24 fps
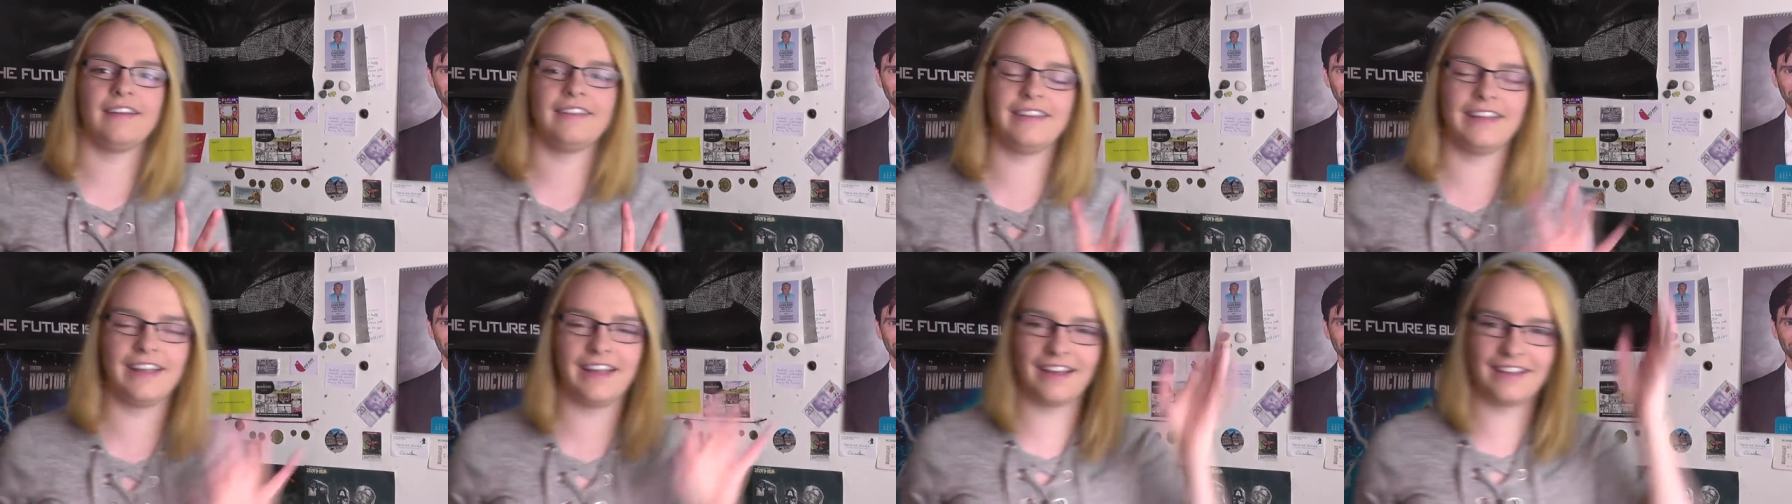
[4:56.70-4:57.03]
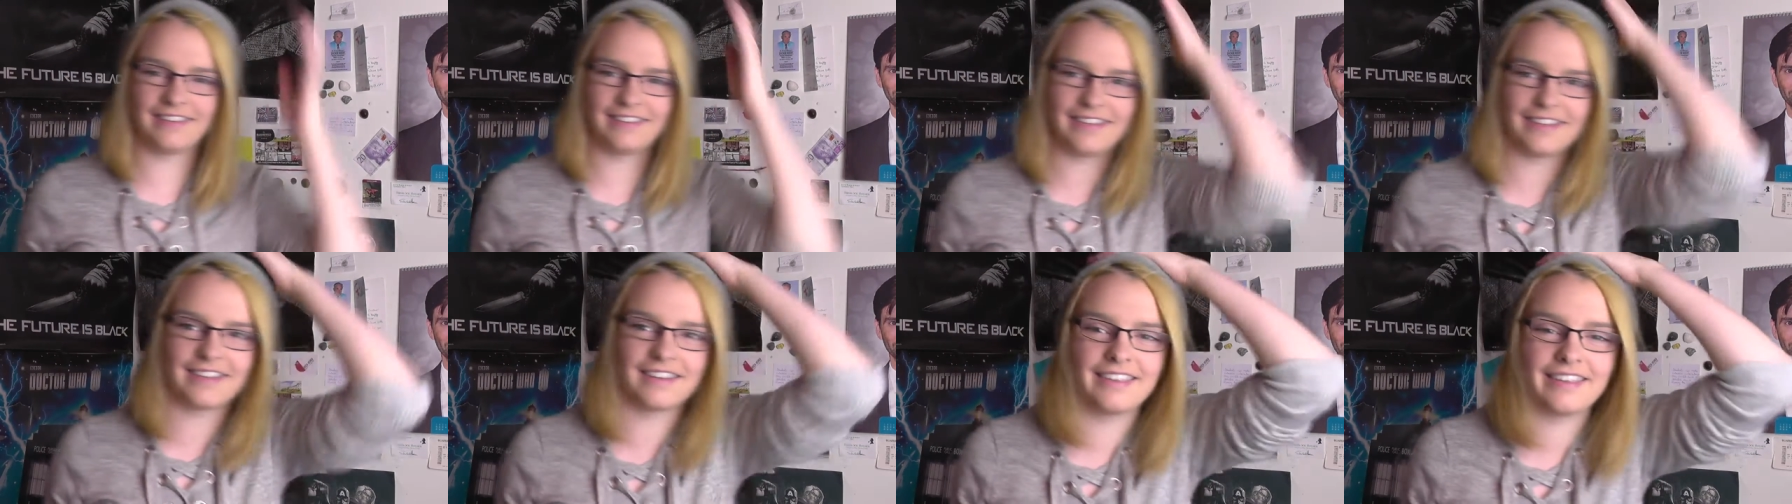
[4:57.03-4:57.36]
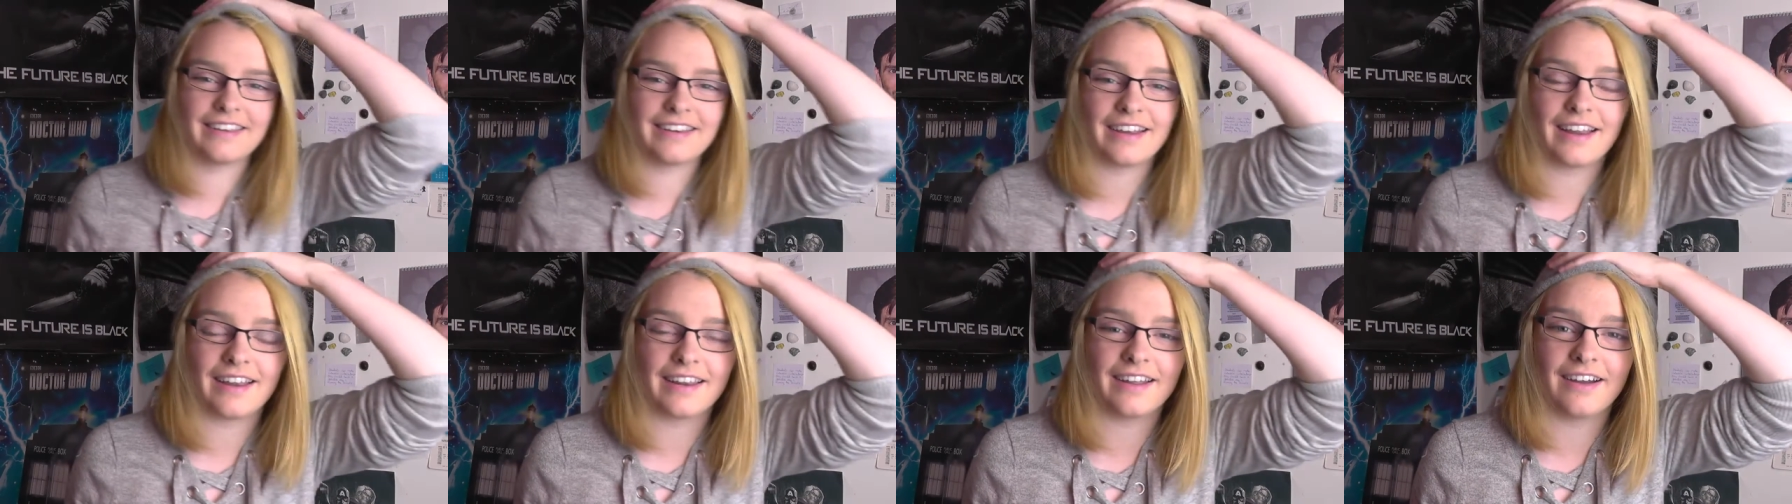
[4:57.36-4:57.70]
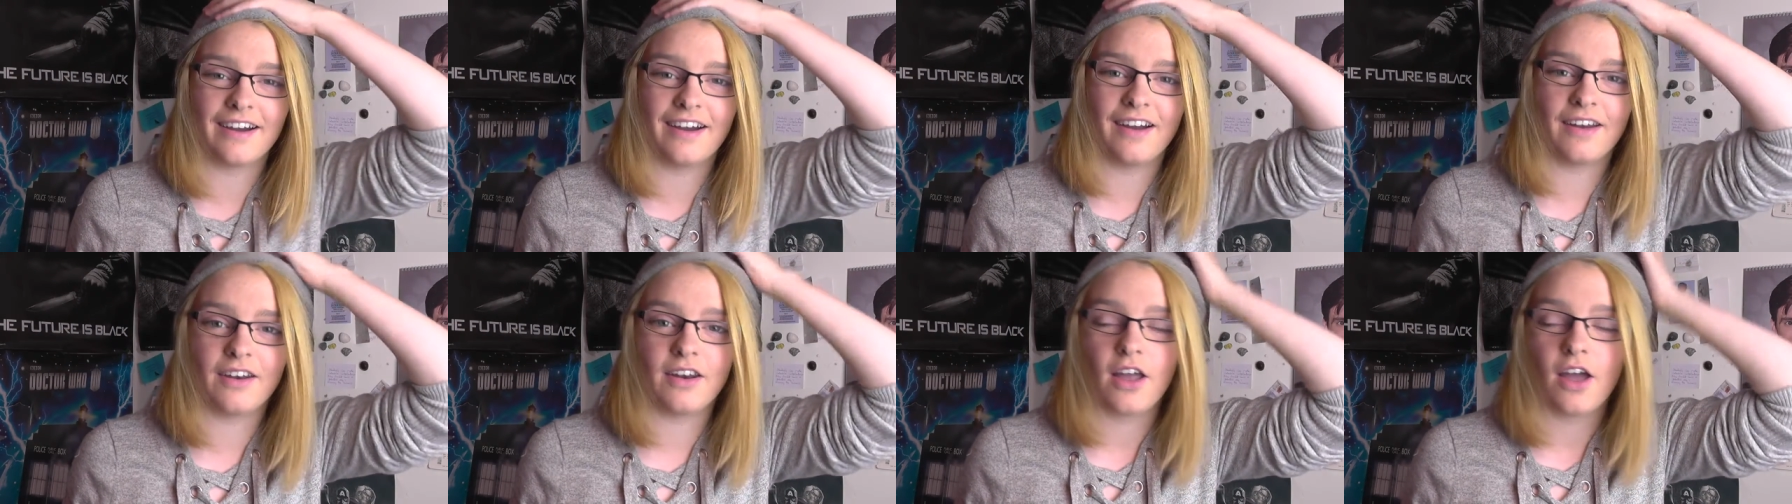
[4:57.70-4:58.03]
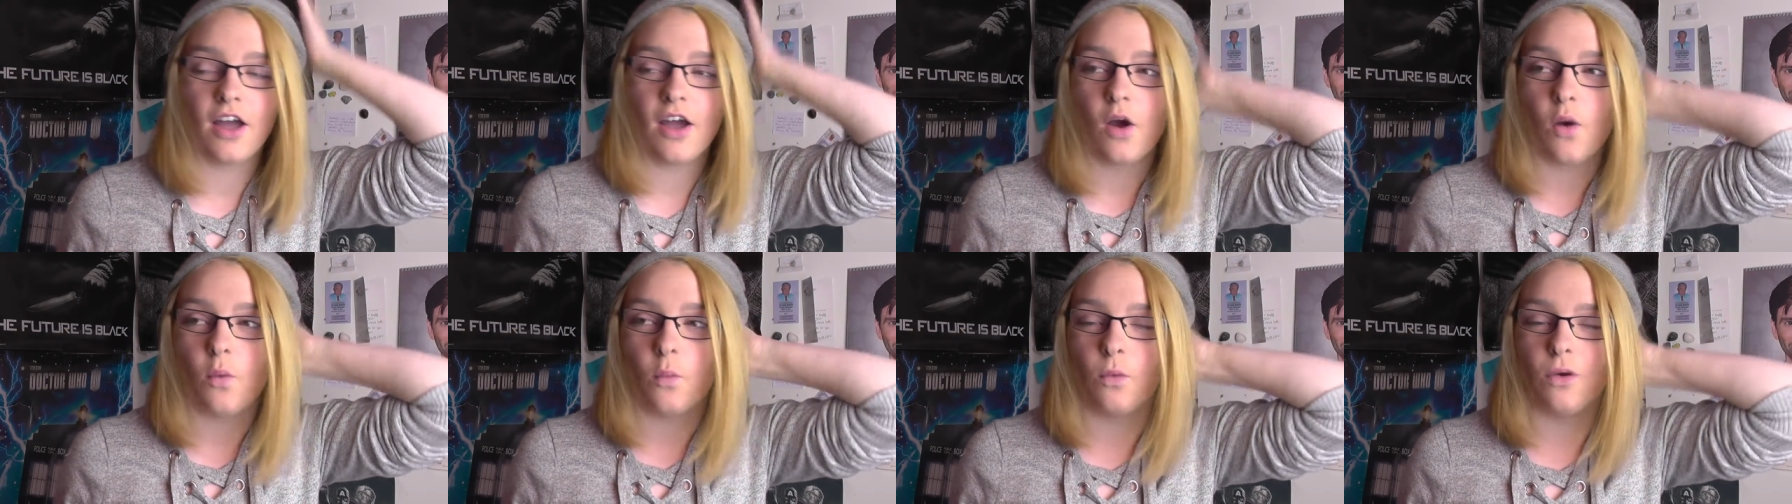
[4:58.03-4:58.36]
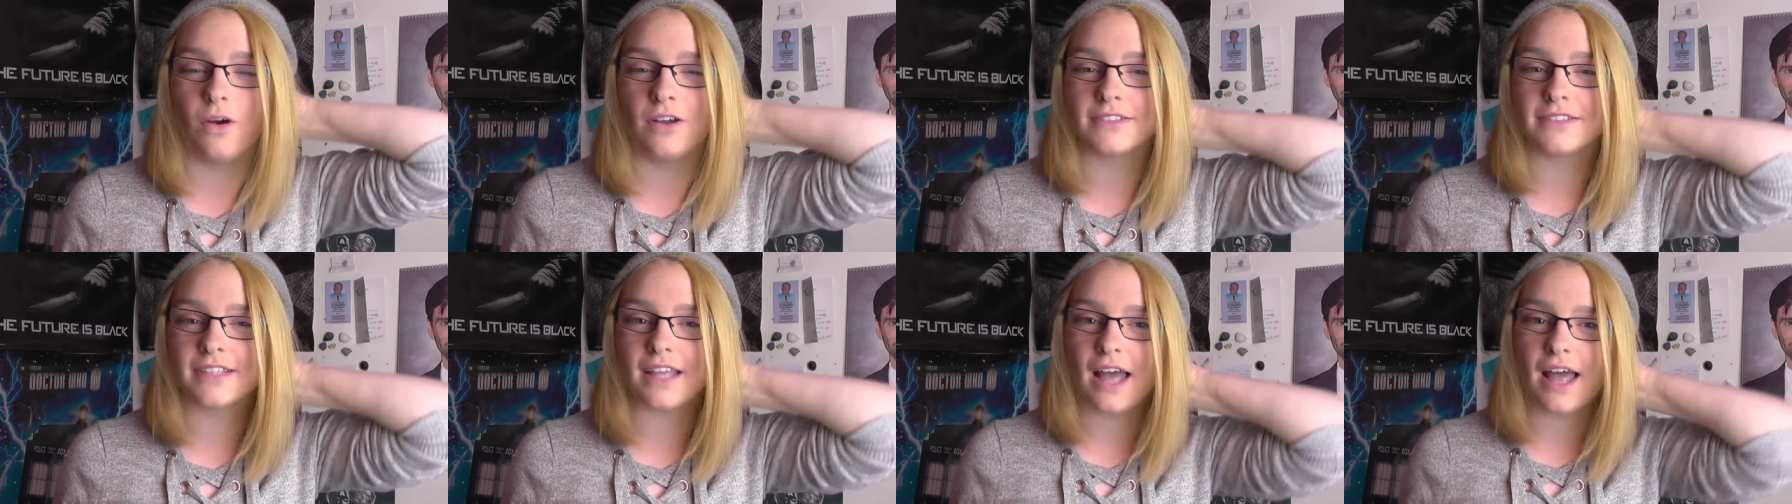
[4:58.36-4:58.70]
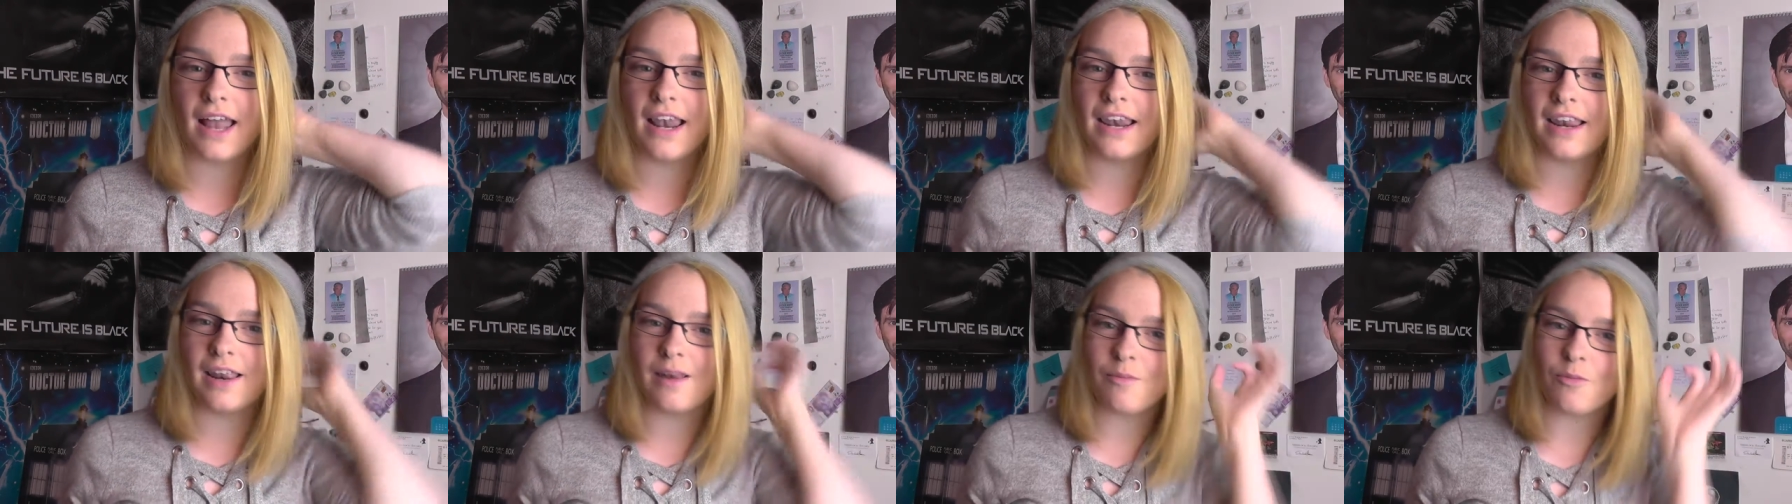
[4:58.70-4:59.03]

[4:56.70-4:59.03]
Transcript: the, the, other thing I got was a little